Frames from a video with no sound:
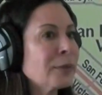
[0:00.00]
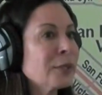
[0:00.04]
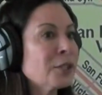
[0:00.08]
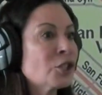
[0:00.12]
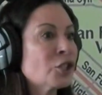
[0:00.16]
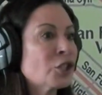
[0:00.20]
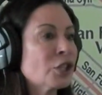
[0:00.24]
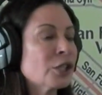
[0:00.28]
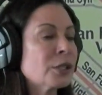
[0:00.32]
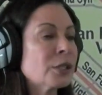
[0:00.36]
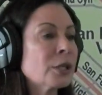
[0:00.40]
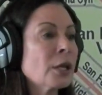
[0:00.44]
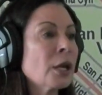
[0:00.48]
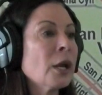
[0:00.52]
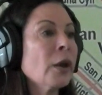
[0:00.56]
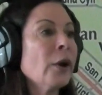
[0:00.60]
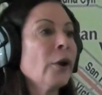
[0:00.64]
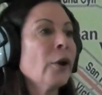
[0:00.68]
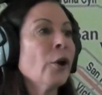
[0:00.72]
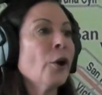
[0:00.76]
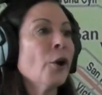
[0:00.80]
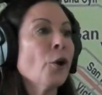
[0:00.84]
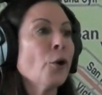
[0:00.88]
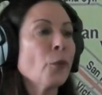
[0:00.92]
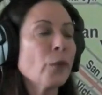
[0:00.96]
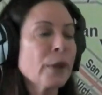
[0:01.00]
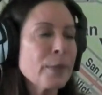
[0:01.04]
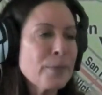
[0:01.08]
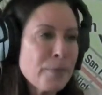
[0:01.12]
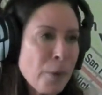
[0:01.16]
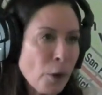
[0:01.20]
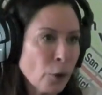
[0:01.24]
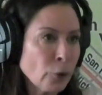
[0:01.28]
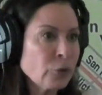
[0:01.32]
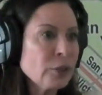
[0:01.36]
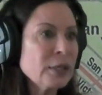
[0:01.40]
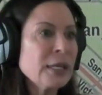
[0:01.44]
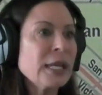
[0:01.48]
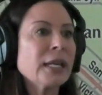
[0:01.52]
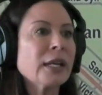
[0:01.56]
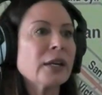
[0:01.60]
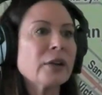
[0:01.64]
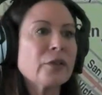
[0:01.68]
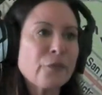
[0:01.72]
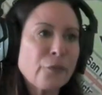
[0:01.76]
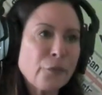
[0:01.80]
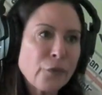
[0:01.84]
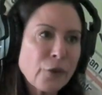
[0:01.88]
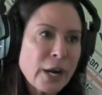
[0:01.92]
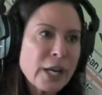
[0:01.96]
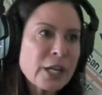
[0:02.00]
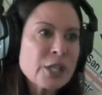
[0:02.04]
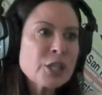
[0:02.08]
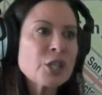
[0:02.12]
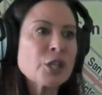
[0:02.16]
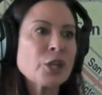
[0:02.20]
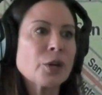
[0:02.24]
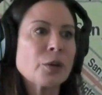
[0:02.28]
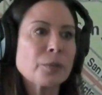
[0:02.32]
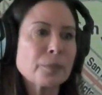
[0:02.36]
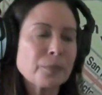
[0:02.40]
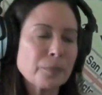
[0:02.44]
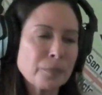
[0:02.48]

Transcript: it's just we both needed fresh